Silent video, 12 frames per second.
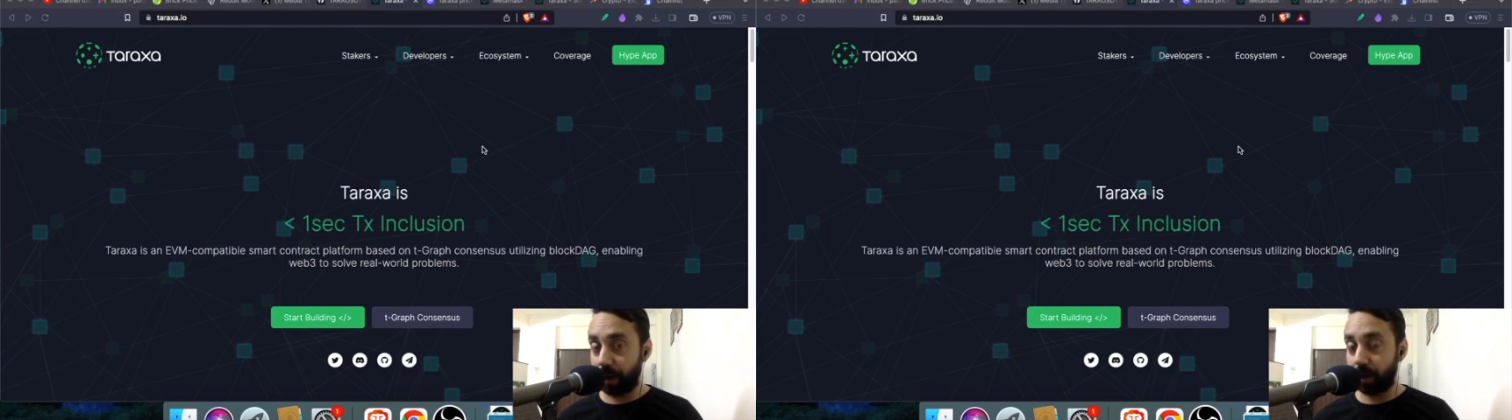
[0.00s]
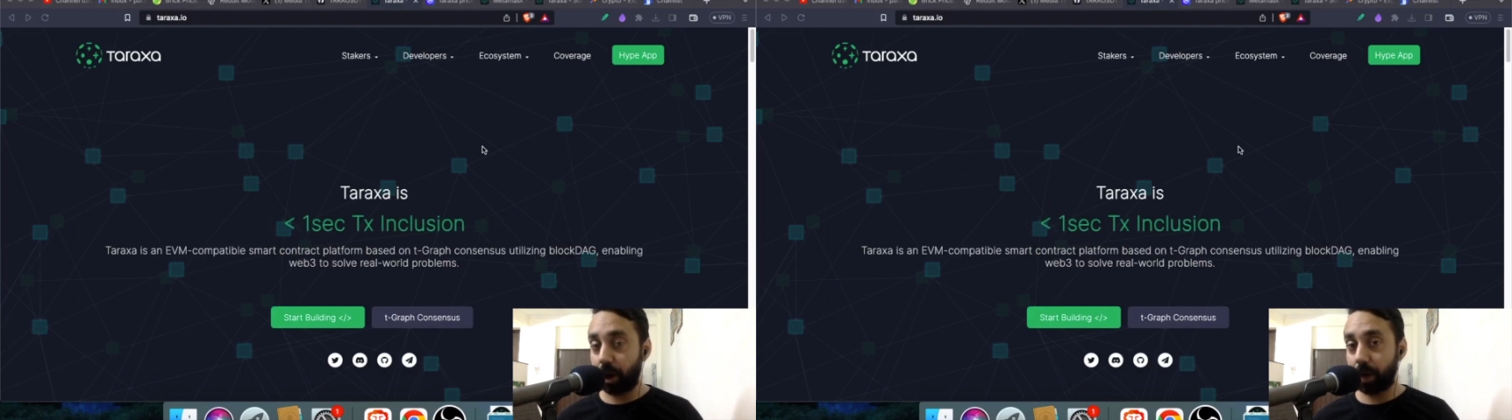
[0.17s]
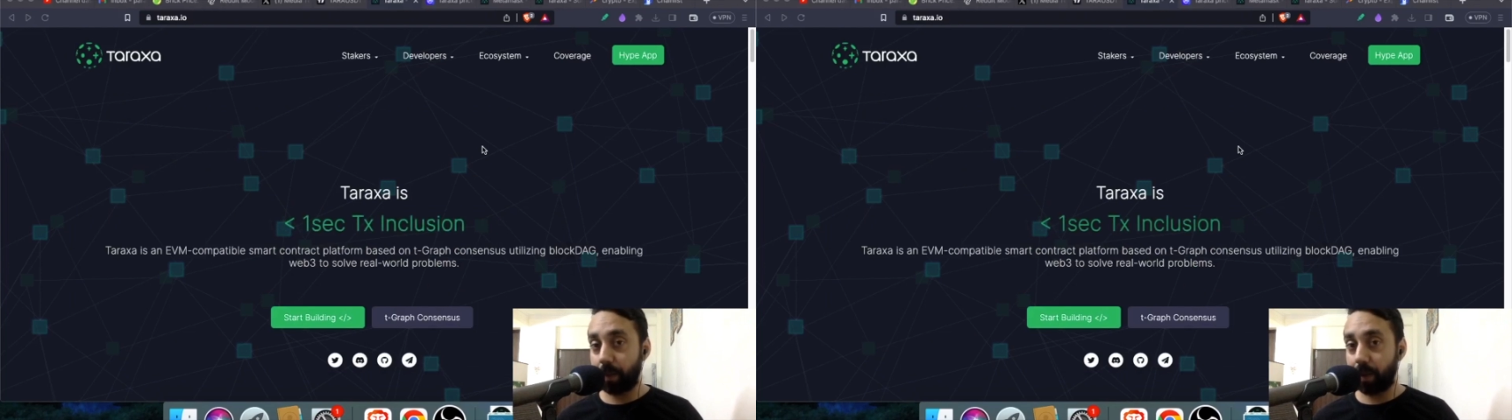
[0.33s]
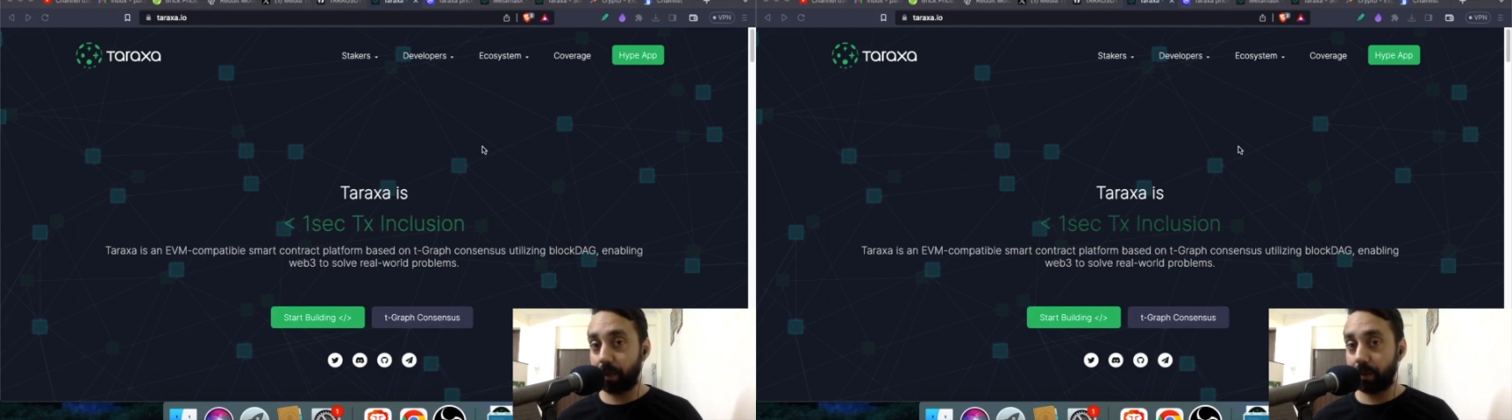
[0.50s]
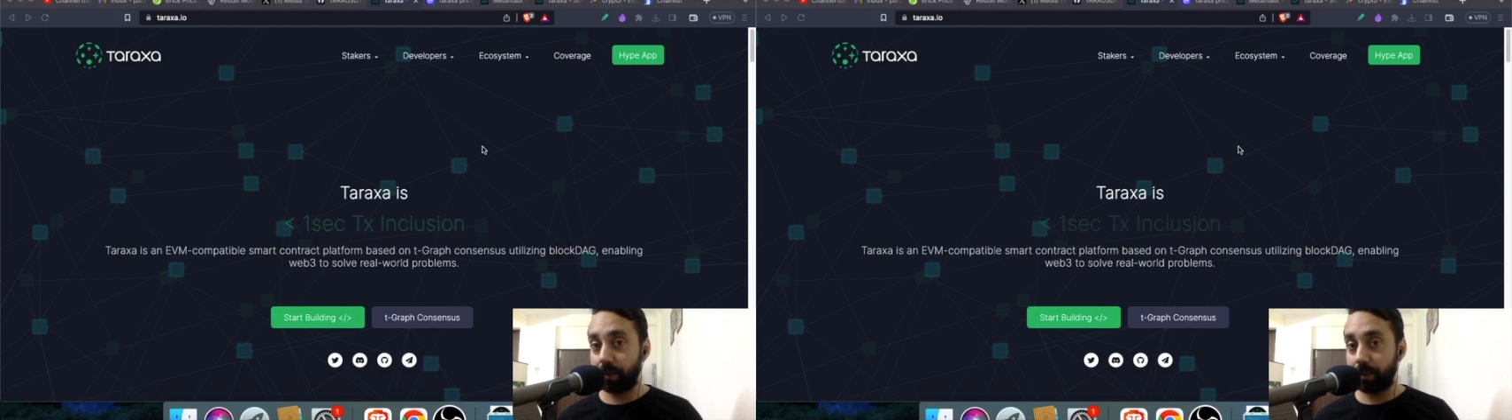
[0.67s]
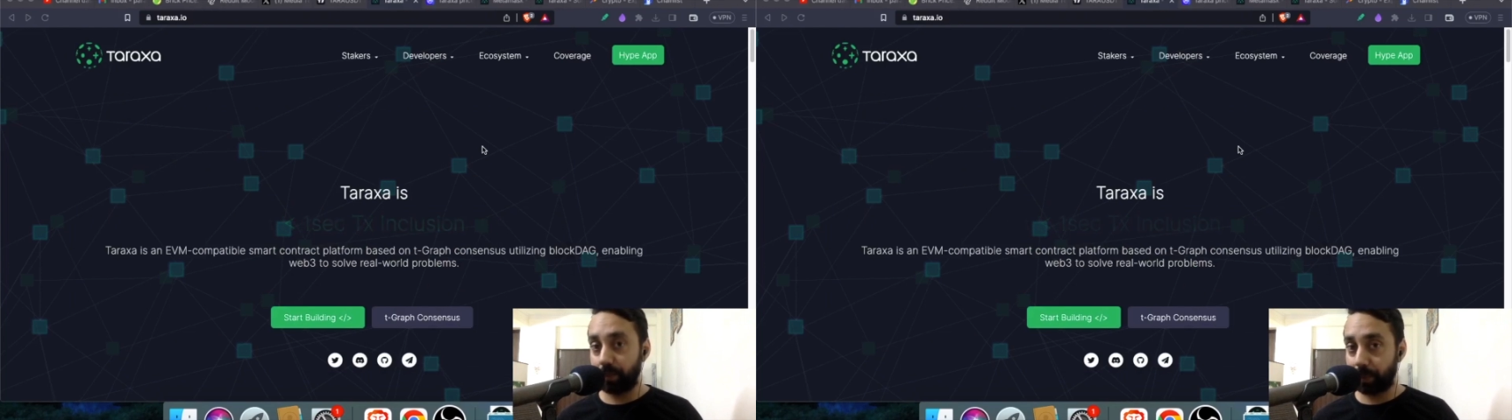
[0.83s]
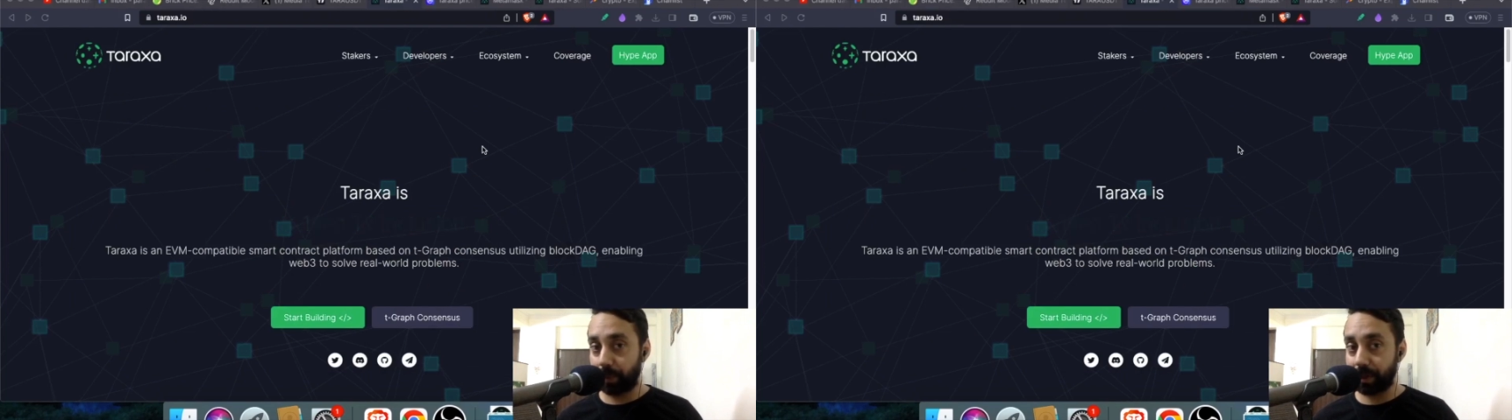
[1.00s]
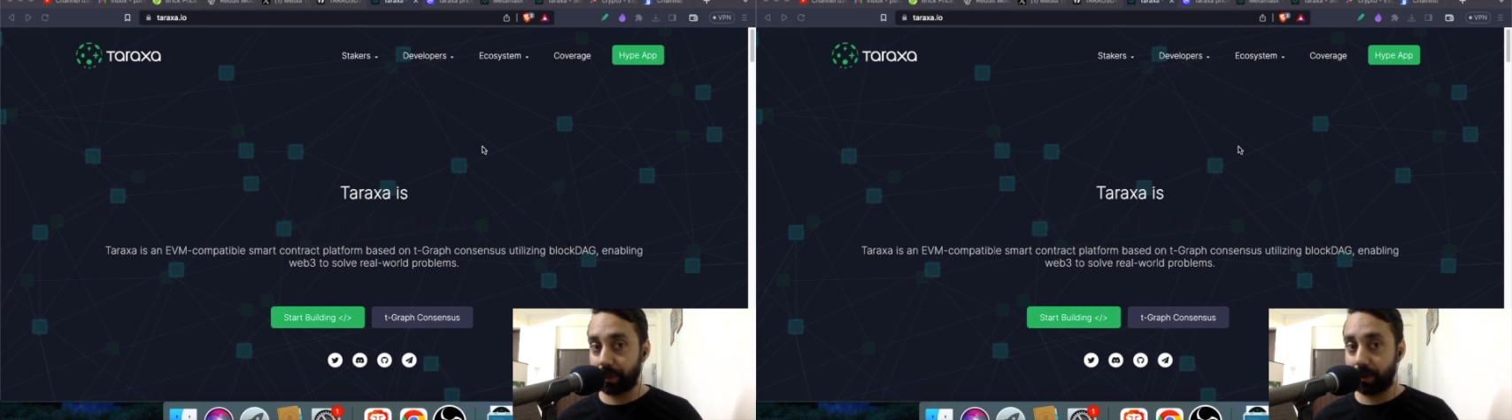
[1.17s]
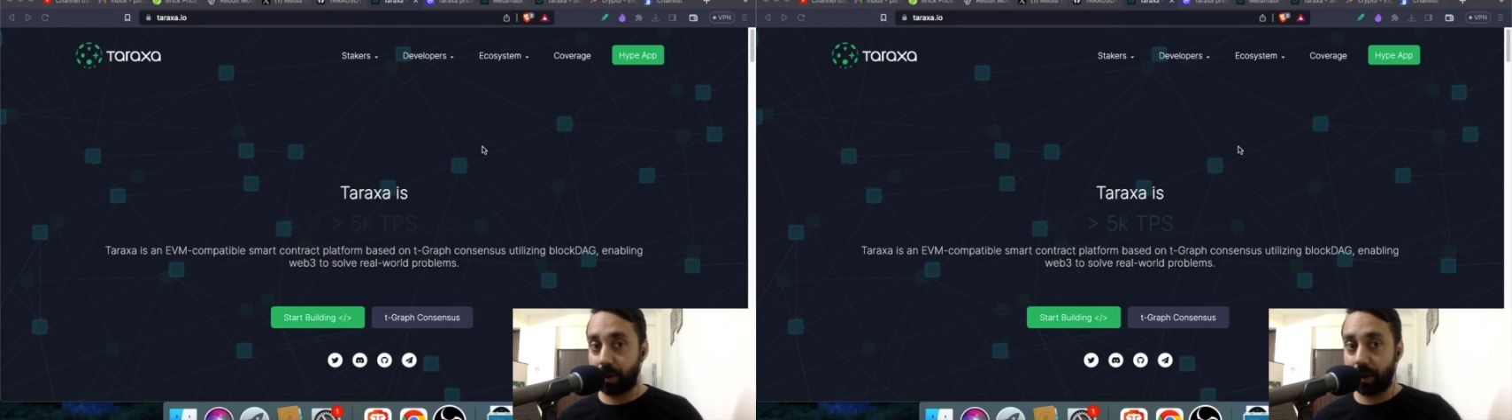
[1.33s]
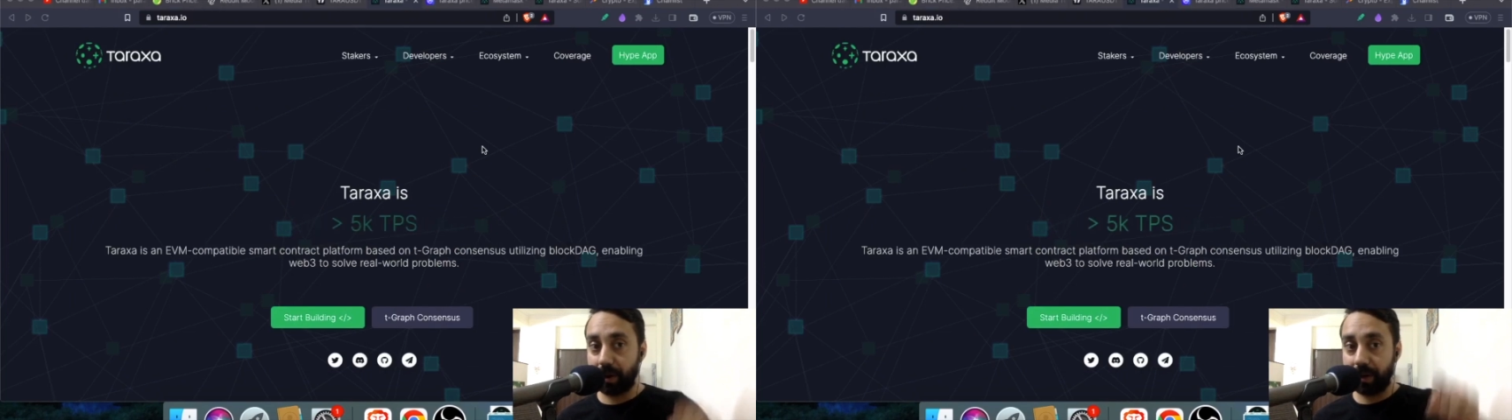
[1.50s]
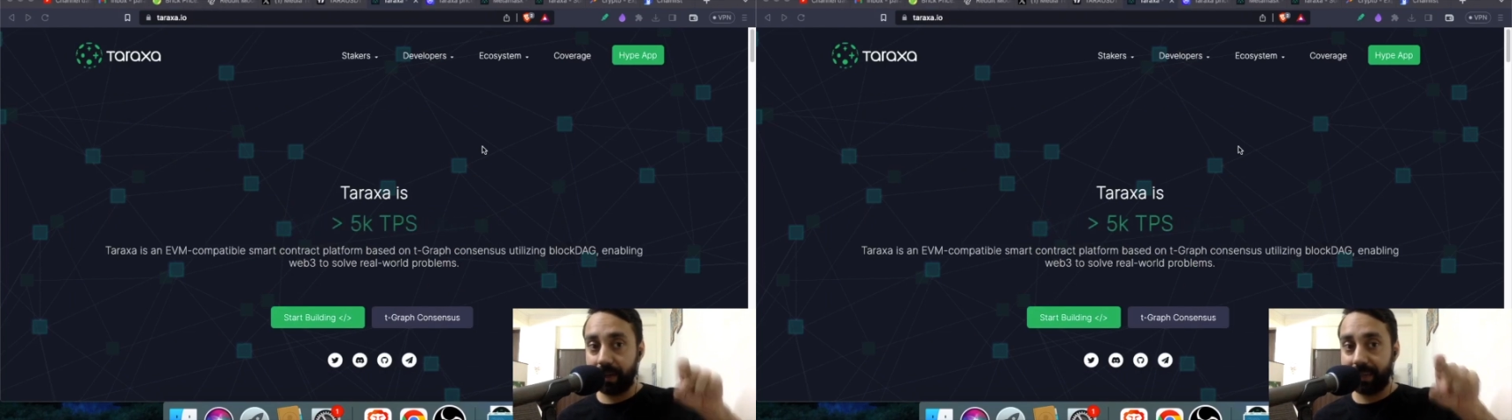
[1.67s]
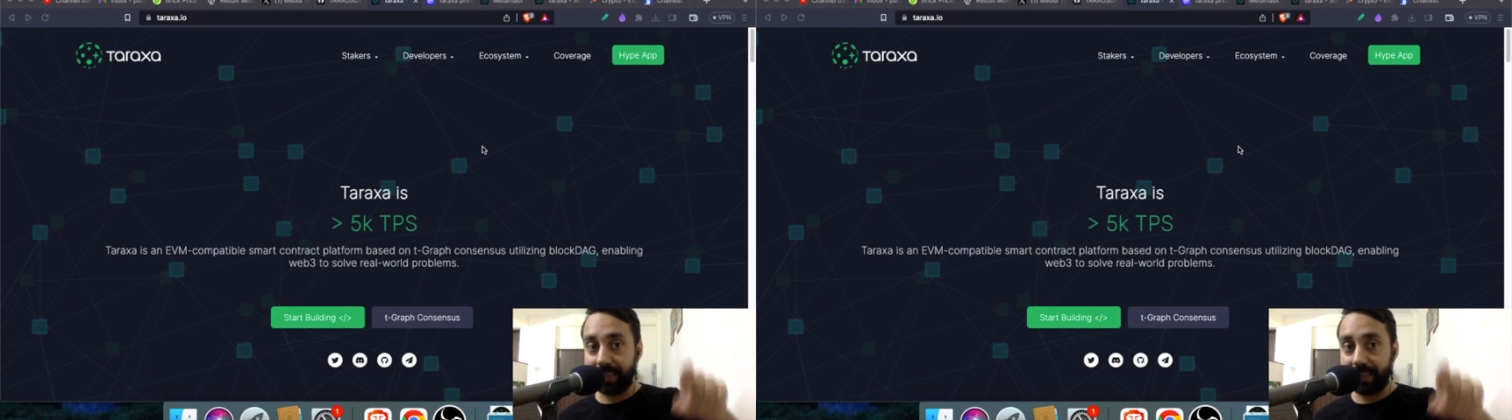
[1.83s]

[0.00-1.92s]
talked about this project called